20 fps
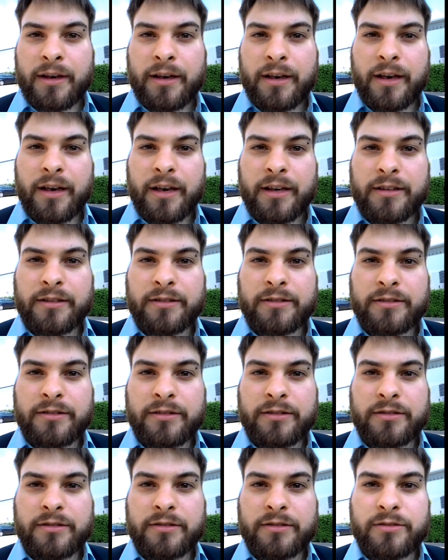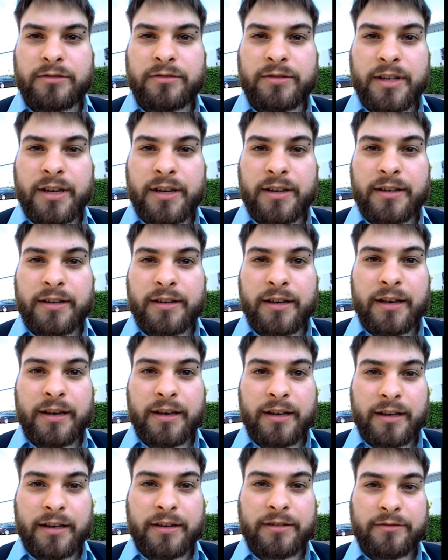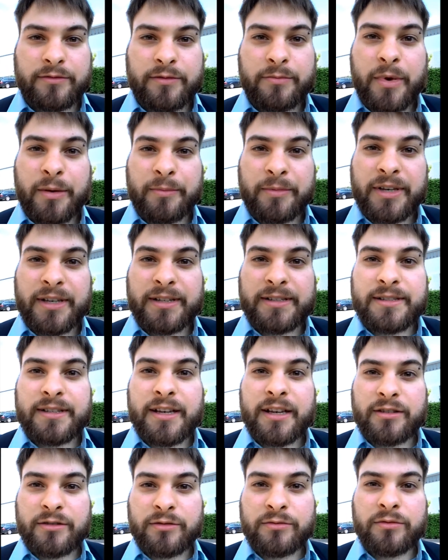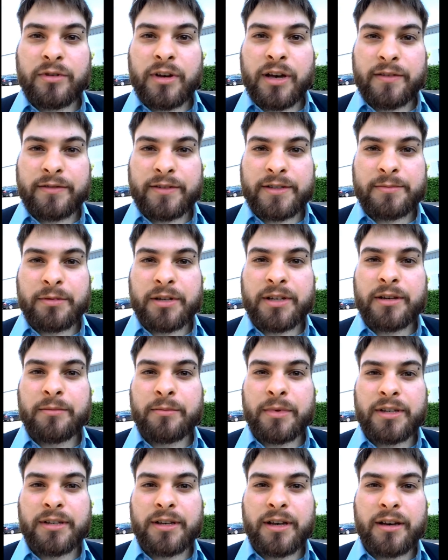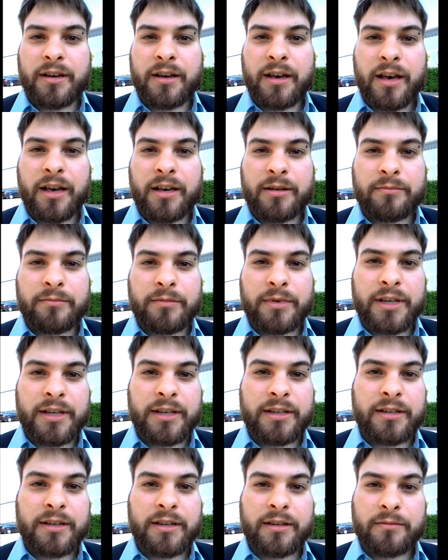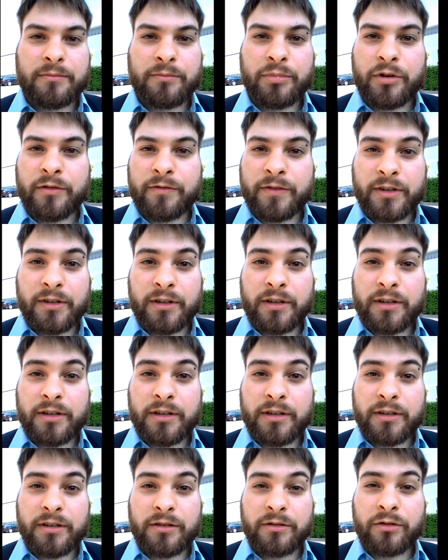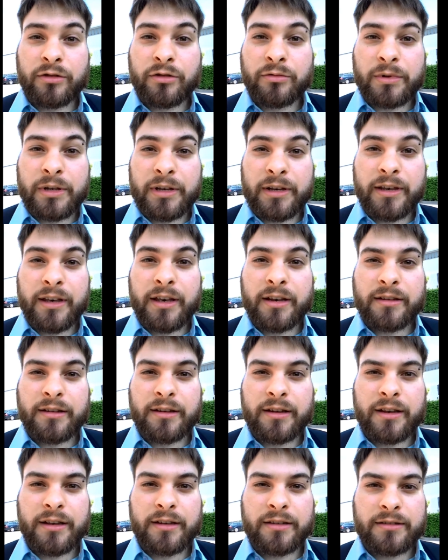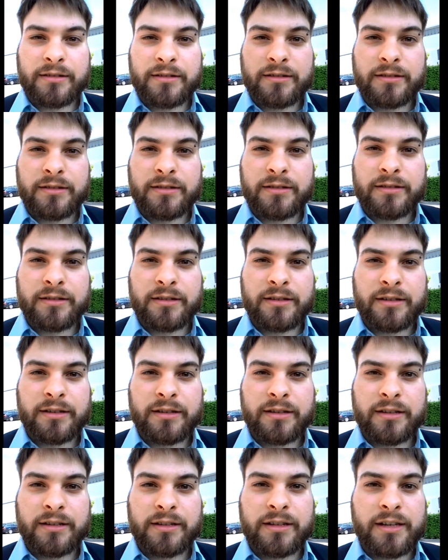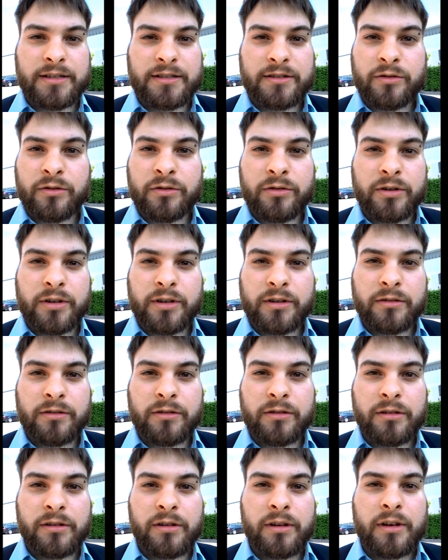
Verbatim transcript: And today, remember it's day two after splitting my tongue, I'm eating perfectly normal again and it doesn't hurt at all.